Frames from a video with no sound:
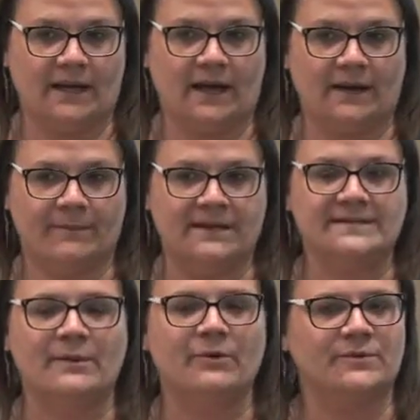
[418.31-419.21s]
Um, it's
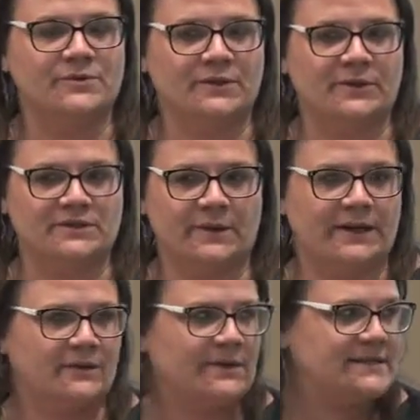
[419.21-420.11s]
somewhere between
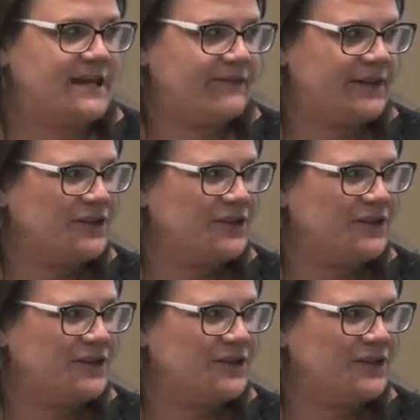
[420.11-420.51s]
120 and 170.